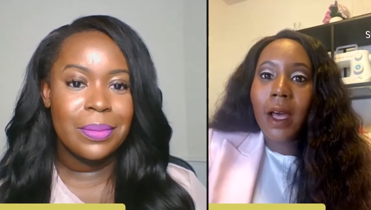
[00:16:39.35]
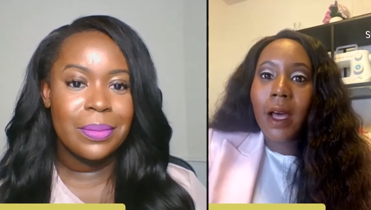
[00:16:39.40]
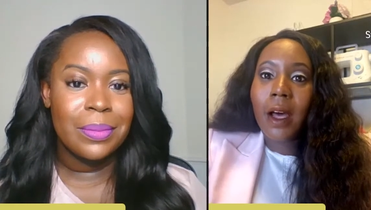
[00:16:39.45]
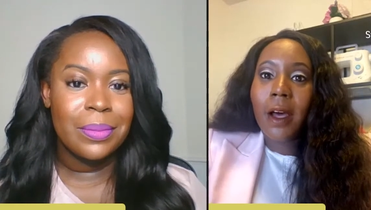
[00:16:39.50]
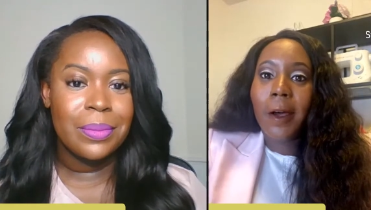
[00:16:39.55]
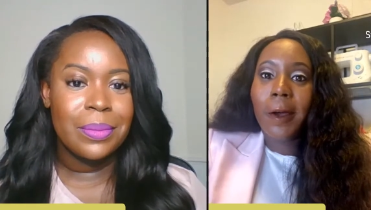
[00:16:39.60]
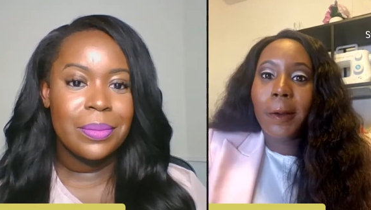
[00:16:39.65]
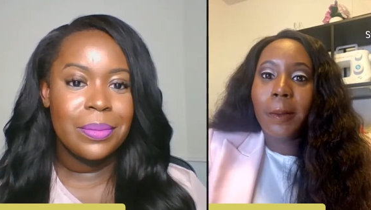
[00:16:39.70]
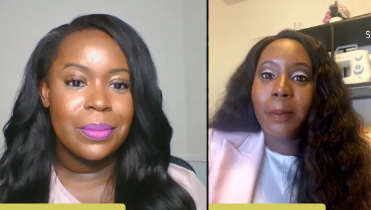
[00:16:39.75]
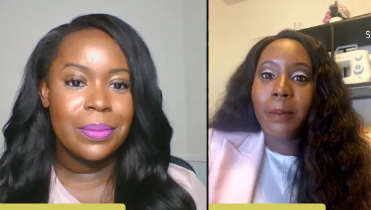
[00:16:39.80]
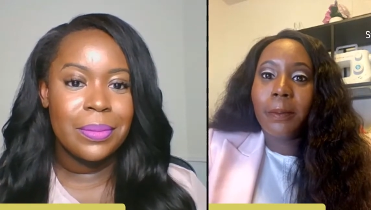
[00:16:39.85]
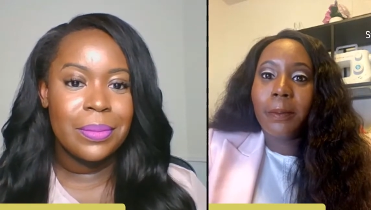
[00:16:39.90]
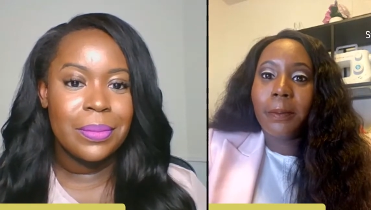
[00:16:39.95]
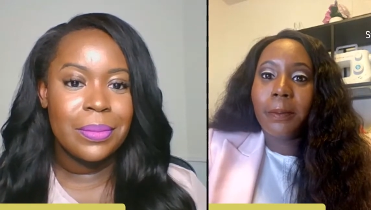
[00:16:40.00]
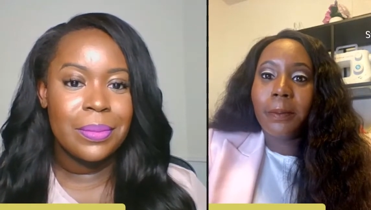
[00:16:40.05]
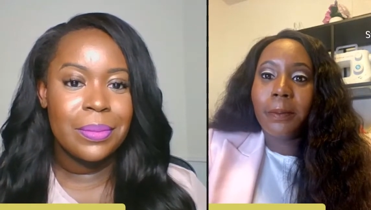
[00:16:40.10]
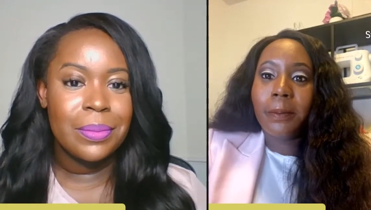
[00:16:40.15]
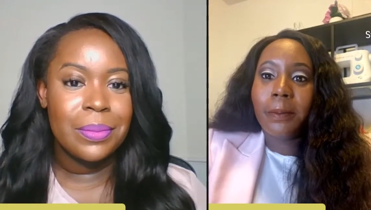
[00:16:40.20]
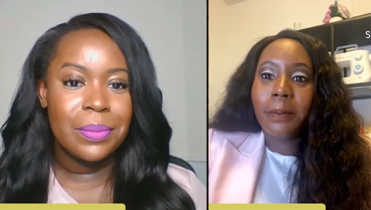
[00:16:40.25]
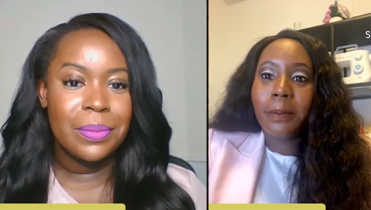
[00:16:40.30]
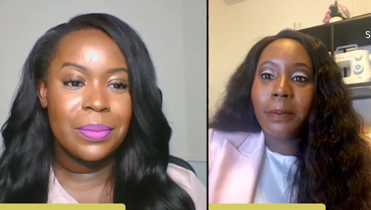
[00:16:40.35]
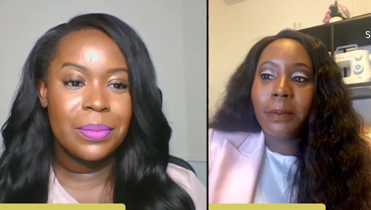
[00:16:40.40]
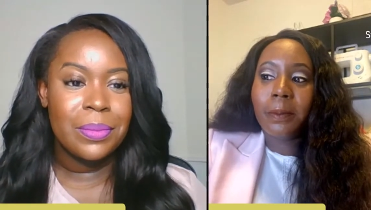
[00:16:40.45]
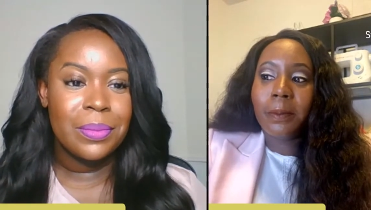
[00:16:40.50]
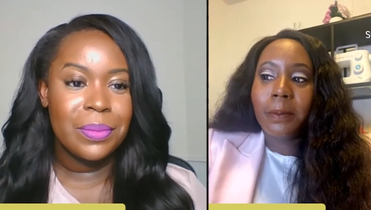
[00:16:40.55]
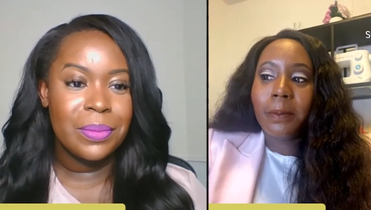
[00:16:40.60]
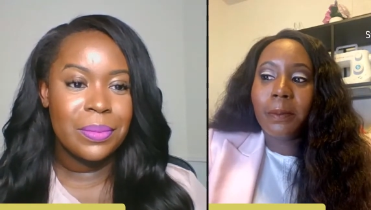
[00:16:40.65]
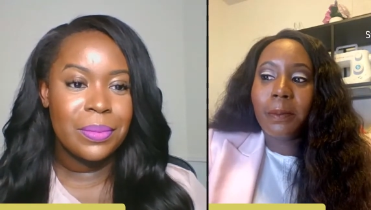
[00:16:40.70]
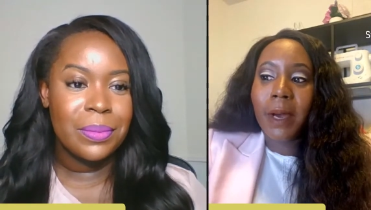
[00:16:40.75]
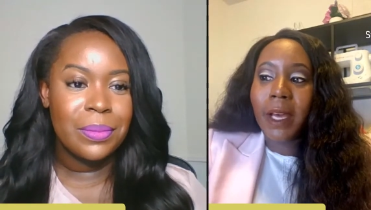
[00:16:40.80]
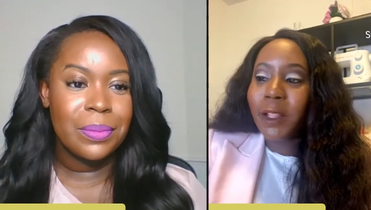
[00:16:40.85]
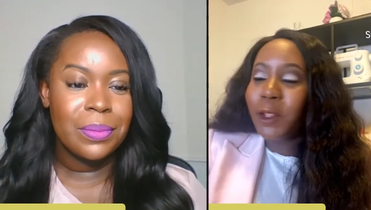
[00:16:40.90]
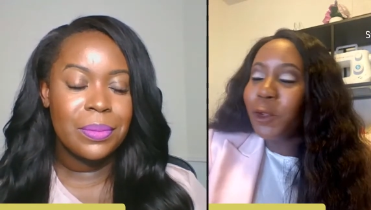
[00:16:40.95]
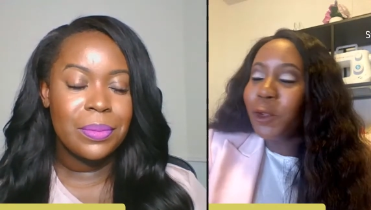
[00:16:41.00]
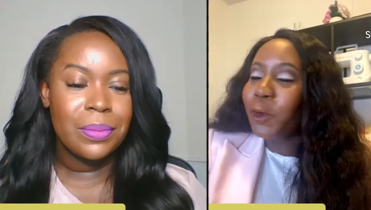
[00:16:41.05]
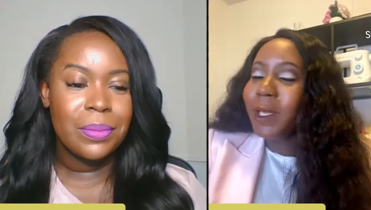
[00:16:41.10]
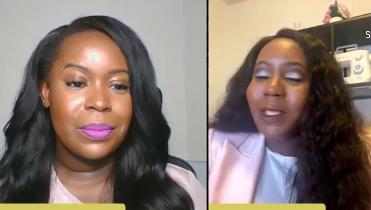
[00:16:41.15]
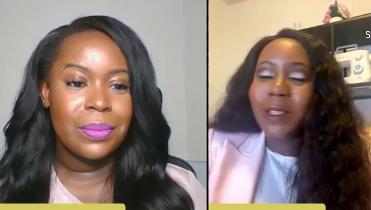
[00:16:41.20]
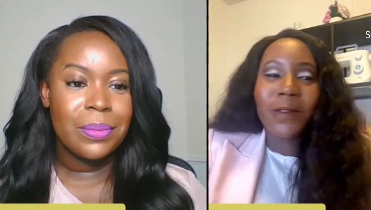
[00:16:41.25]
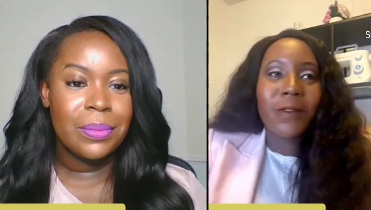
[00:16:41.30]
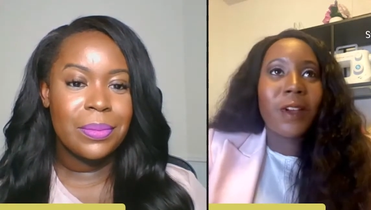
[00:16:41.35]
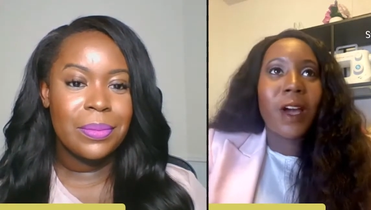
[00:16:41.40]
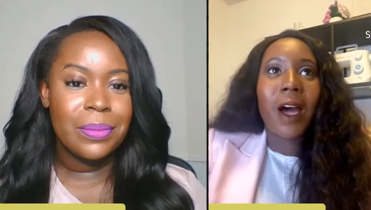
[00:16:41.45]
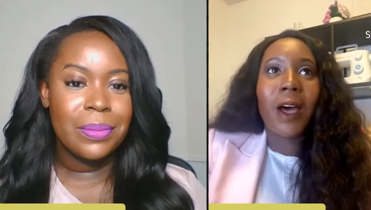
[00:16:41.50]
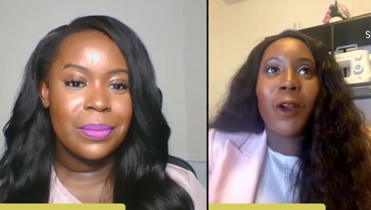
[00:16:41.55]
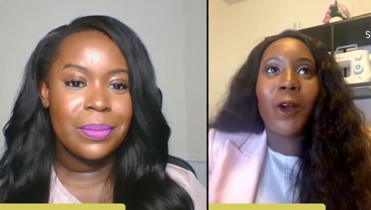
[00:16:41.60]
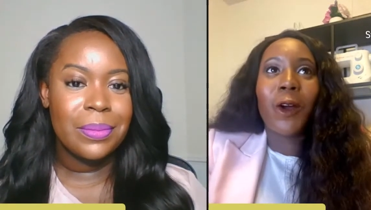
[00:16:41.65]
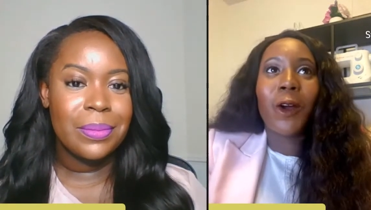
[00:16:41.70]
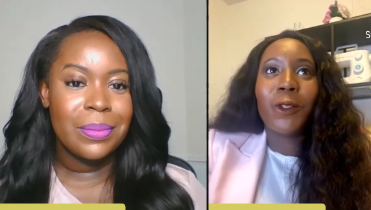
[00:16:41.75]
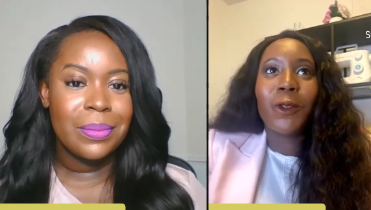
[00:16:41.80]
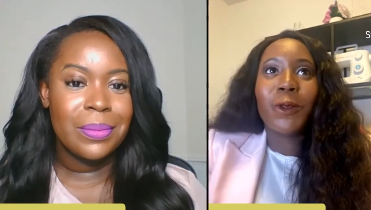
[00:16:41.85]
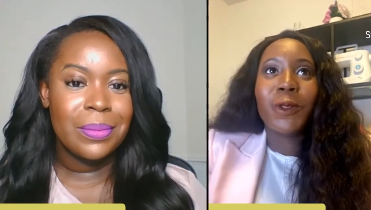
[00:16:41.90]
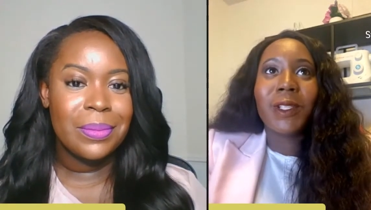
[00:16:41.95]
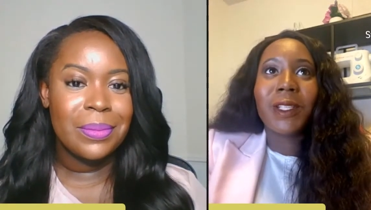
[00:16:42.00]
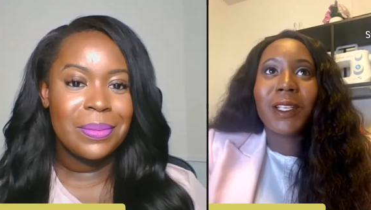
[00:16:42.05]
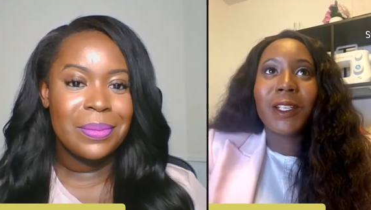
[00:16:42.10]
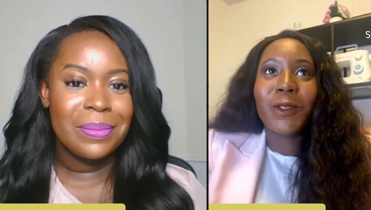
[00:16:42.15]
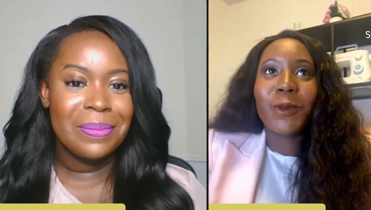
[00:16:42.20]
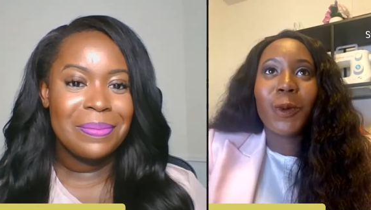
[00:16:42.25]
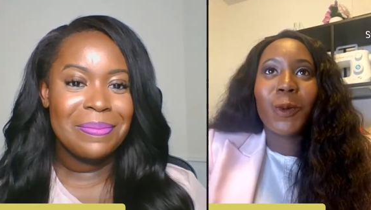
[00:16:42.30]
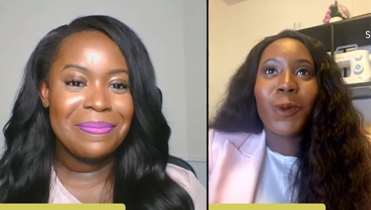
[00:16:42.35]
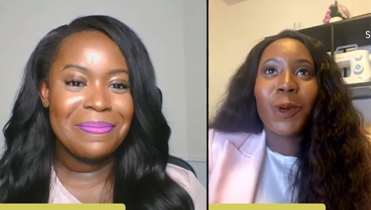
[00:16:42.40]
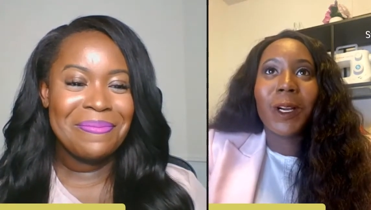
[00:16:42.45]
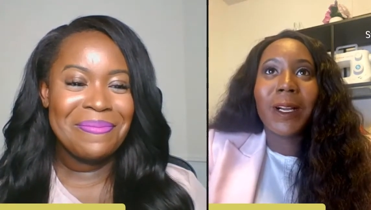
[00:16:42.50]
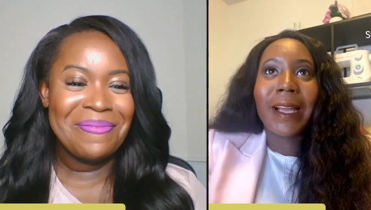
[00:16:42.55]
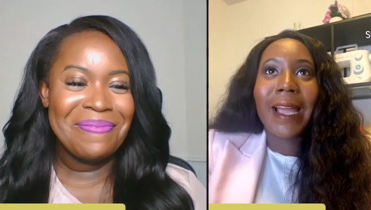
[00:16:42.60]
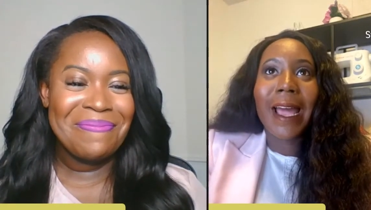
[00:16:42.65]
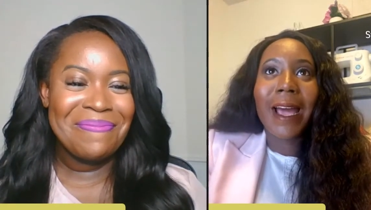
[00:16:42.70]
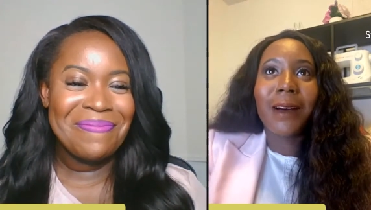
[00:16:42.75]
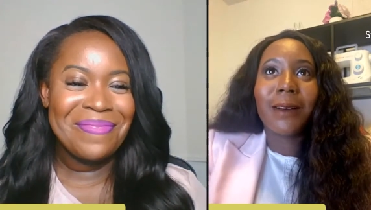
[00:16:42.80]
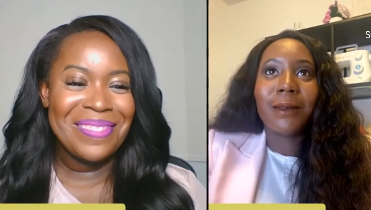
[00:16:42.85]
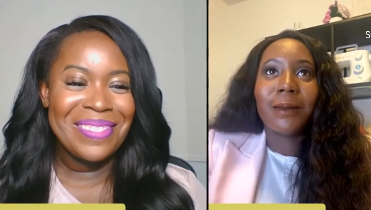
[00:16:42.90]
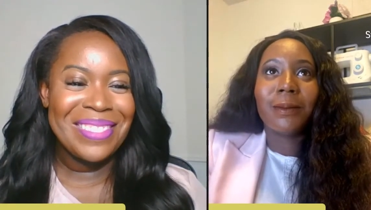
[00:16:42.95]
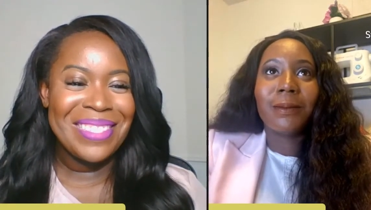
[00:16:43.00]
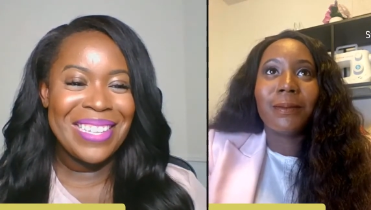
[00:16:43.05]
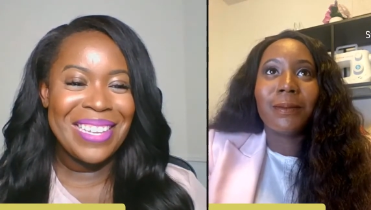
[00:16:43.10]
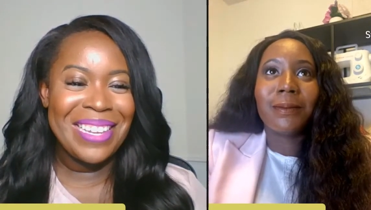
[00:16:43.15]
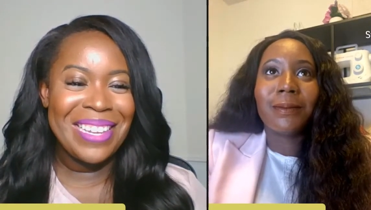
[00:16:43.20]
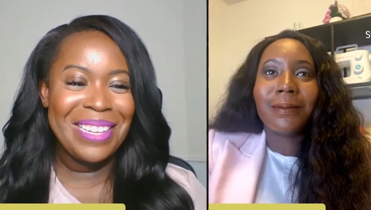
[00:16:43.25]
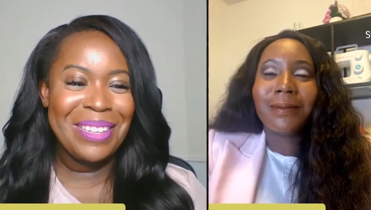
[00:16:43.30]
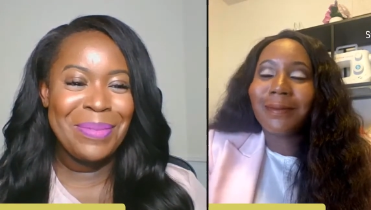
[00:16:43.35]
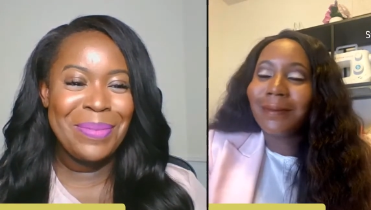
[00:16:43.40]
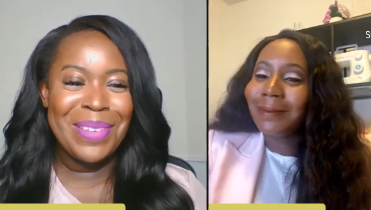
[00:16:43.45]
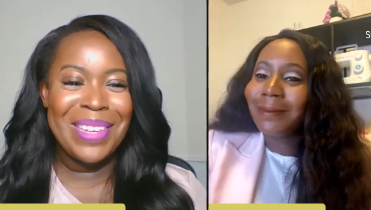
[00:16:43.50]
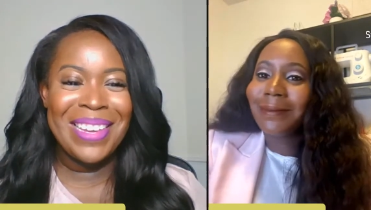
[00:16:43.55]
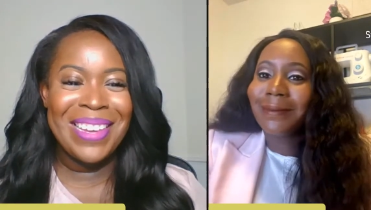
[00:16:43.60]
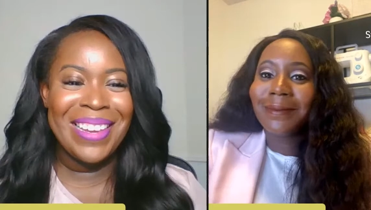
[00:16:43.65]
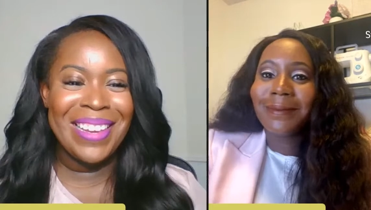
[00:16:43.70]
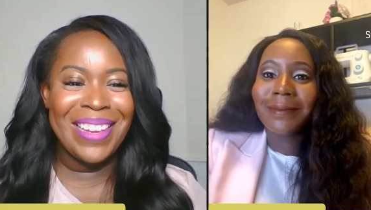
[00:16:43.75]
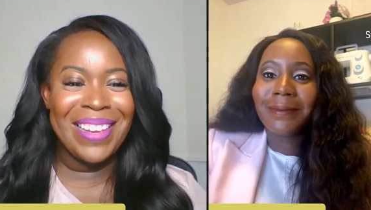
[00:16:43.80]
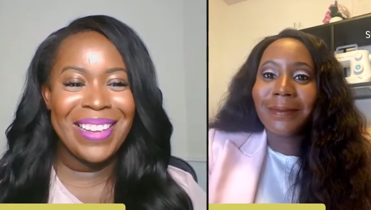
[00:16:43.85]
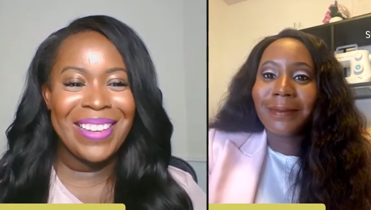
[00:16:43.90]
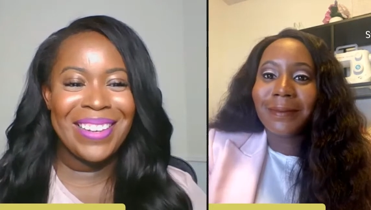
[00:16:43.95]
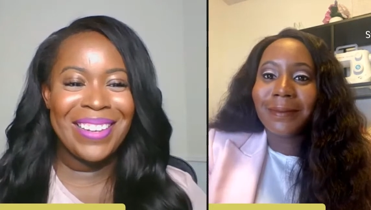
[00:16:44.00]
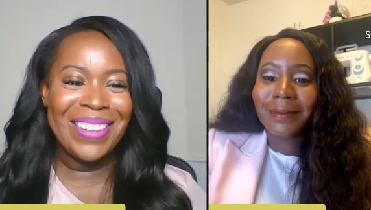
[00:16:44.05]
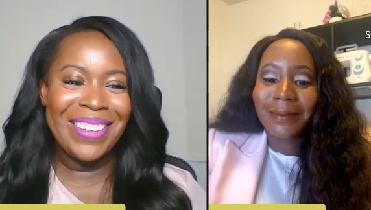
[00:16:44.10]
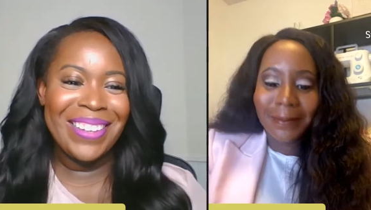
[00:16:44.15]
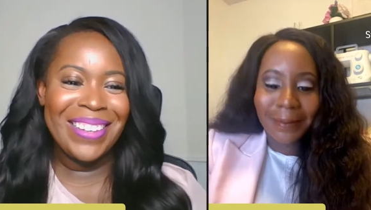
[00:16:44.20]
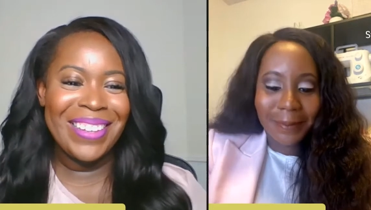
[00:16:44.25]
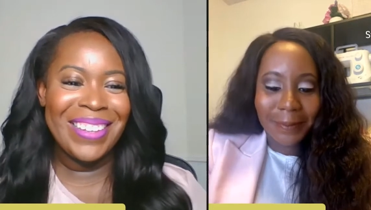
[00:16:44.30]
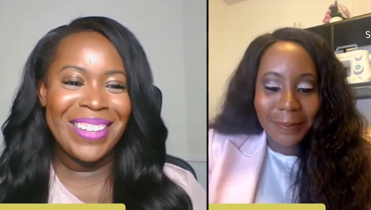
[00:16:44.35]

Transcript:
Speaker 1: Um, by the grace of God, all those things will work out. Amen.